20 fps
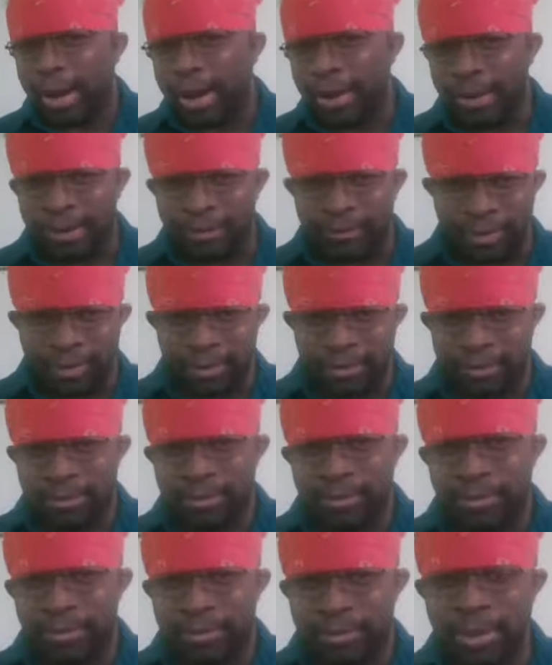live in,
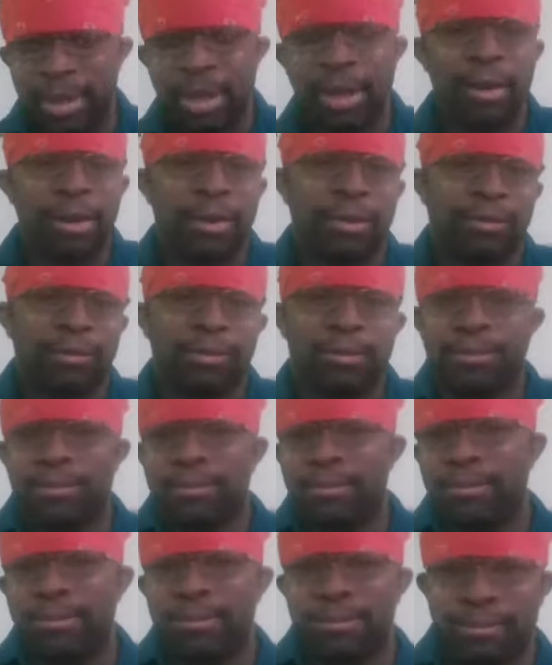because
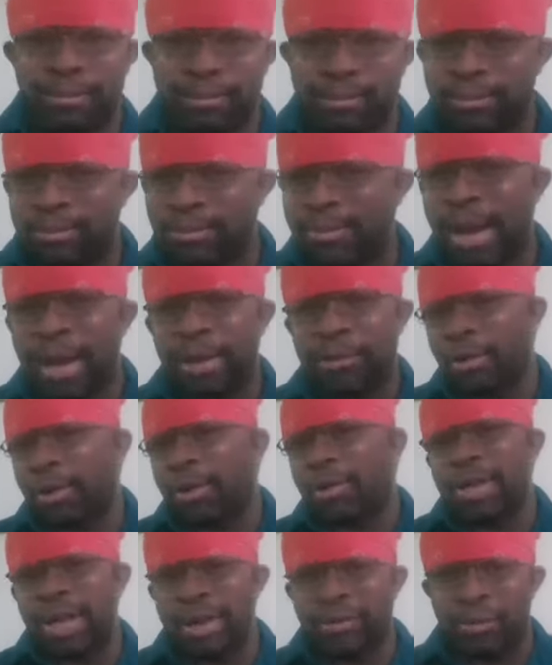I
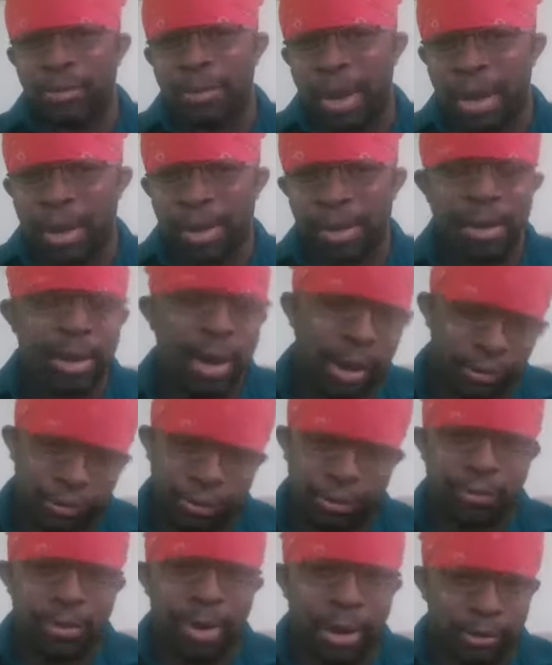talk to everybody, and I
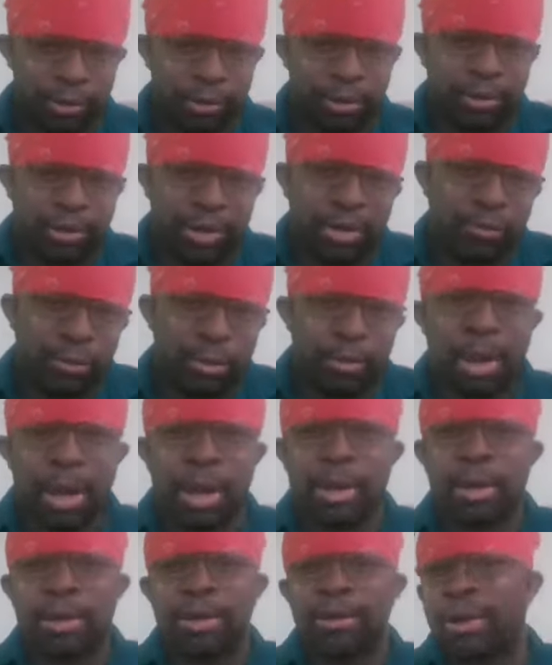do, I talk to
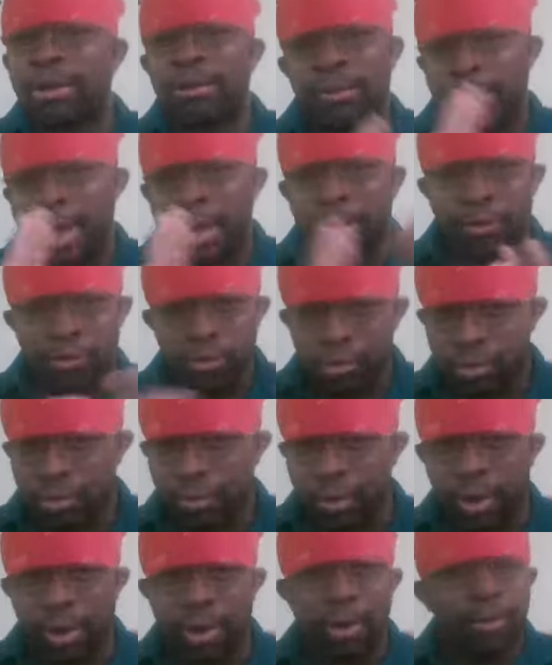everybody. It doesn't matter who
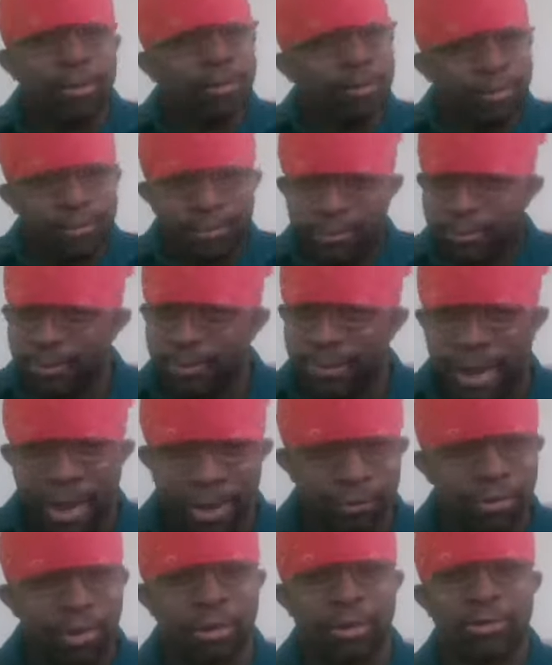you are,
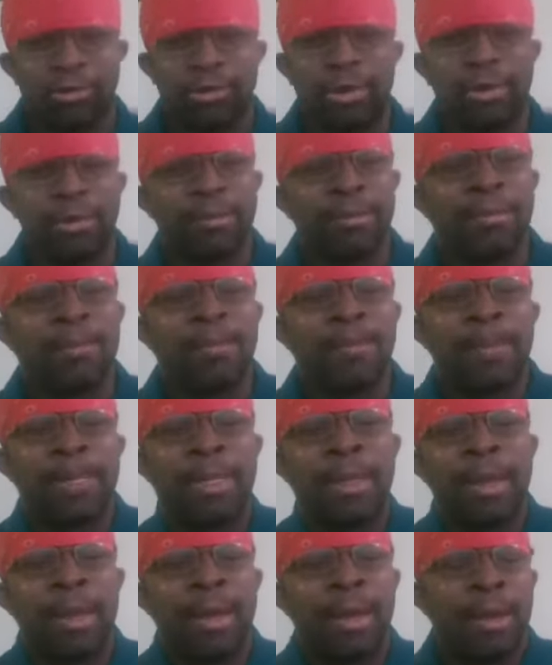I'll talk to you.
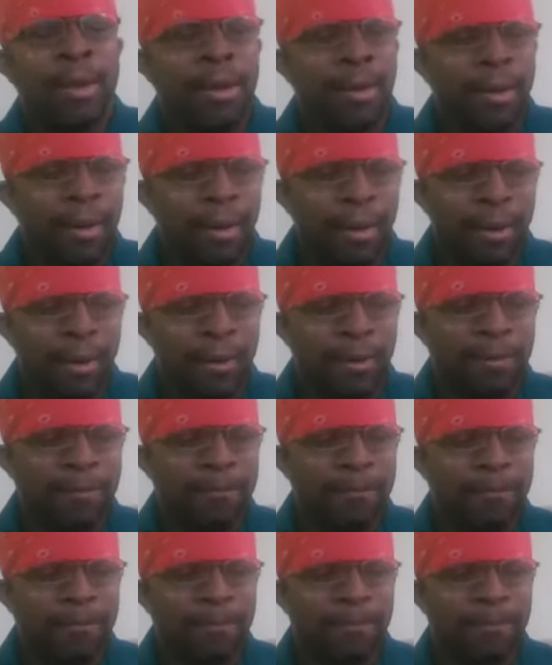And